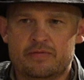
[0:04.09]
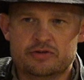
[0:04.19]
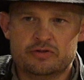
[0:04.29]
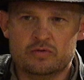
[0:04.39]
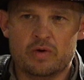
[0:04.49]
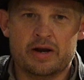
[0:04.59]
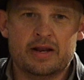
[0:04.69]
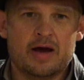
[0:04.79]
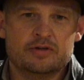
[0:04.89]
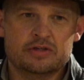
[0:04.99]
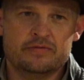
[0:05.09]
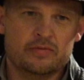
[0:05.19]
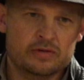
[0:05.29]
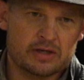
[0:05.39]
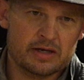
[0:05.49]
if you shoot a wedding, how much of
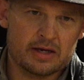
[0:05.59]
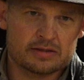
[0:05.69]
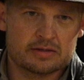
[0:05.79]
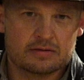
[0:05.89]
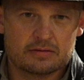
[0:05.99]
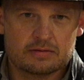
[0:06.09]
you would say yes?